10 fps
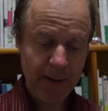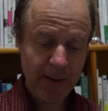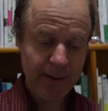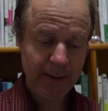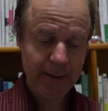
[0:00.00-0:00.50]

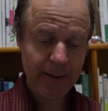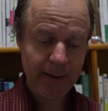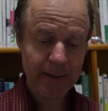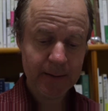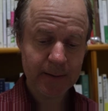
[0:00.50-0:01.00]
In any
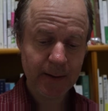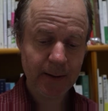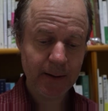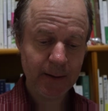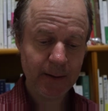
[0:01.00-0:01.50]
case,
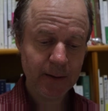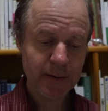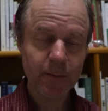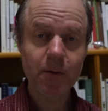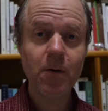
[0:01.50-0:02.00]
here are
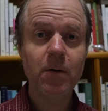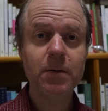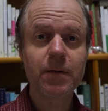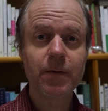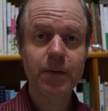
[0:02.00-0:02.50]
some
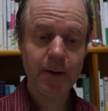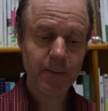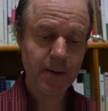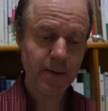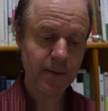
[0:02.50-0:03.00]
quotes from
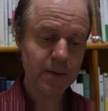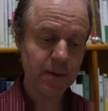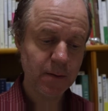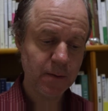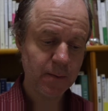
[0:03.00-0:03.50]
the
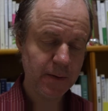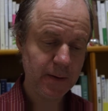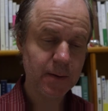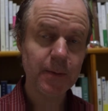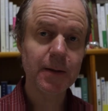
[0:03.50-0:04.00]
Salutin
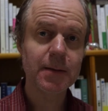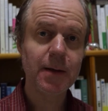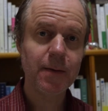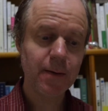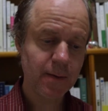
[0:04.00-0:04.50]
piece because
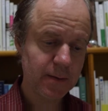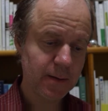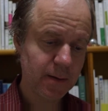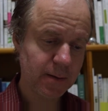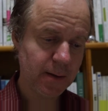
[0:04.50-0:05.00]
I think they're
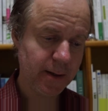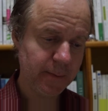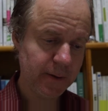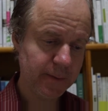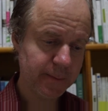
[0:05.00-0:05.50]
still
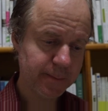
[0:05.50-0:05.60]
timely.